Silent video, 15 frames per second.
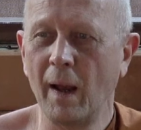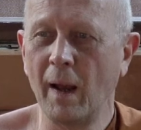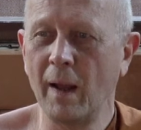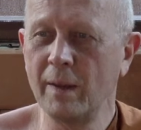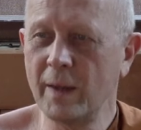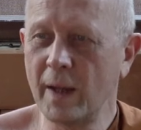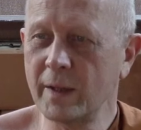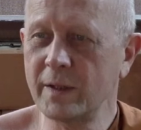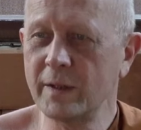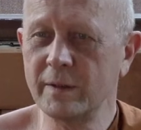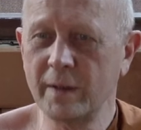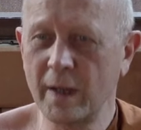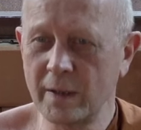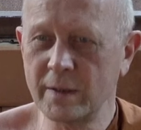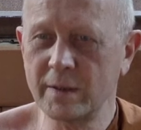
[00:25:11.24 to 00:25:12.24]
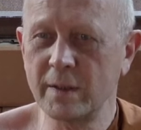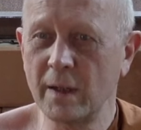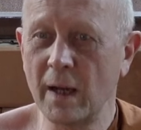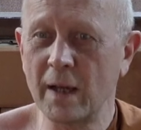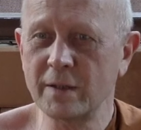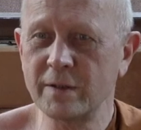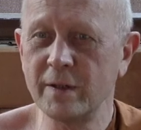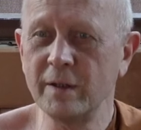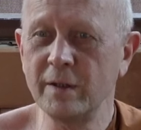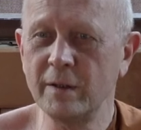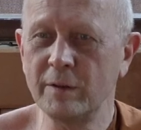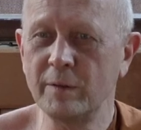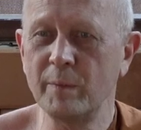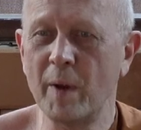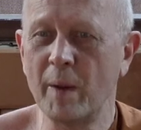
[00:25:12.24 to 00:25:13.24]
And that, that is the last thing he
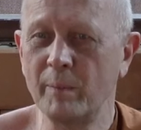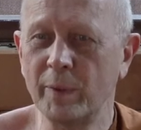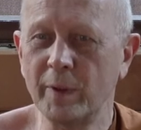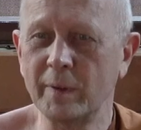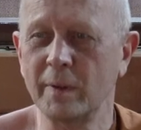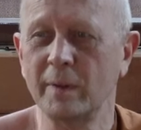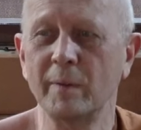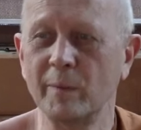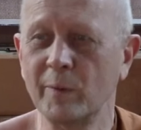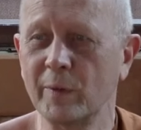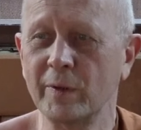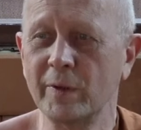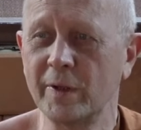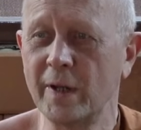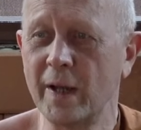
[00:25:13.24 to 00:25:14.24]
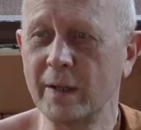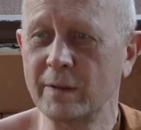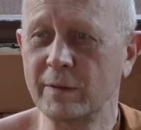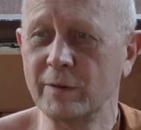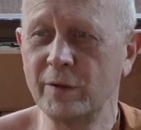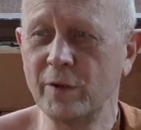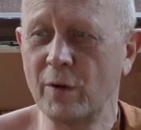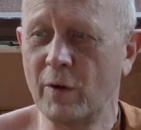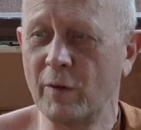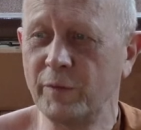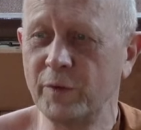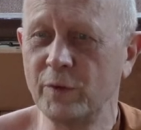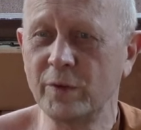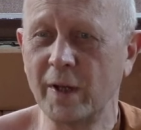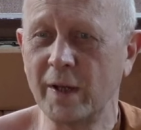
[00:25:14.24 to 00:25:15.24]
remembered. The next, you know, a
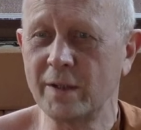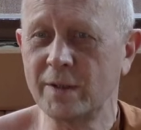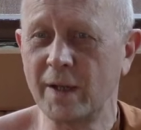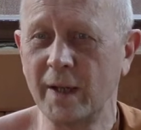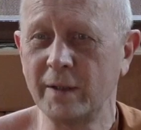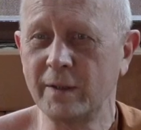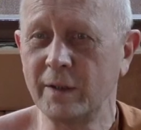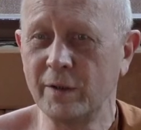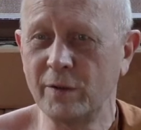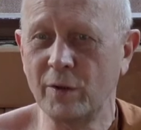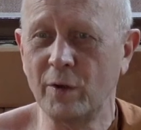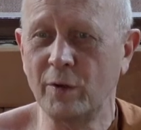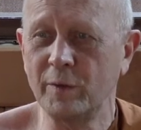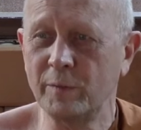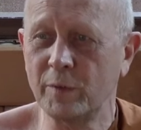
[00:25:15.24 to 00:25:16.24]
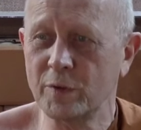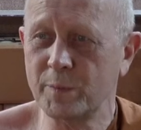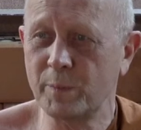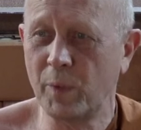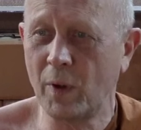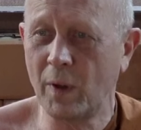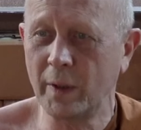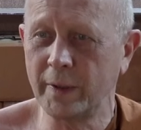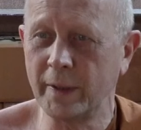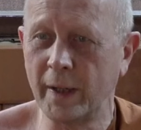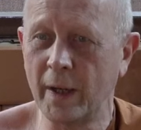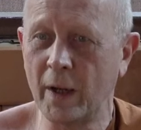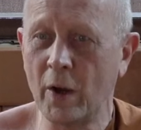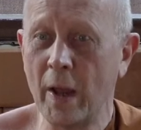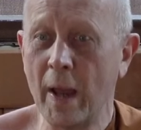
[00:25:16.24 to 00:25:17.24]
few days later, you know, he was born, you
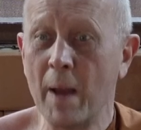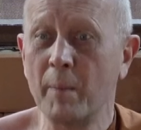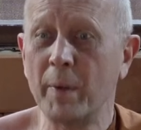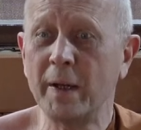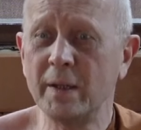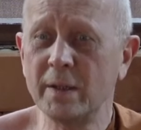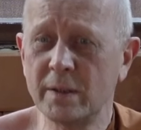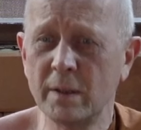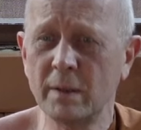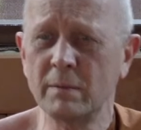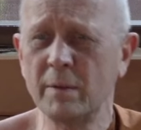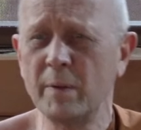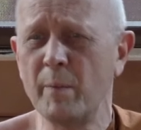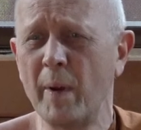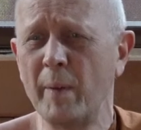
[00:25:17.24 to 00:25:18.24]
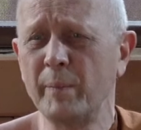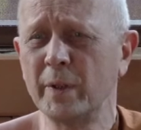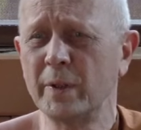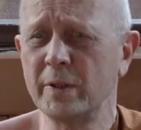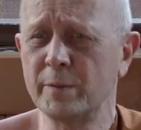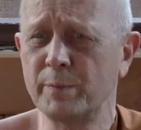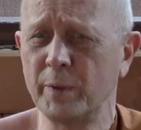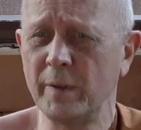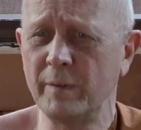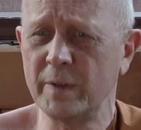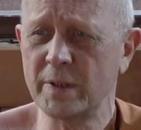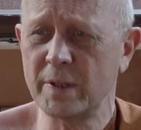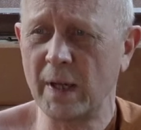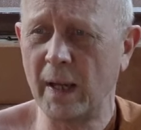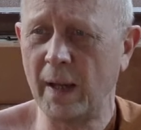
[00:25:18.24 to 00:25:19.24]
know. But he still remembered his
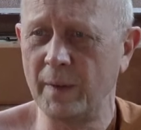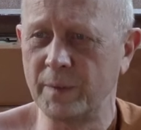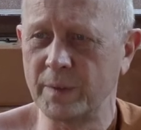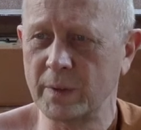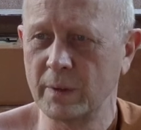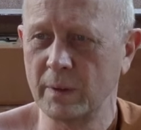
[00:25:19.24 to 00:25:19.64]
previous life,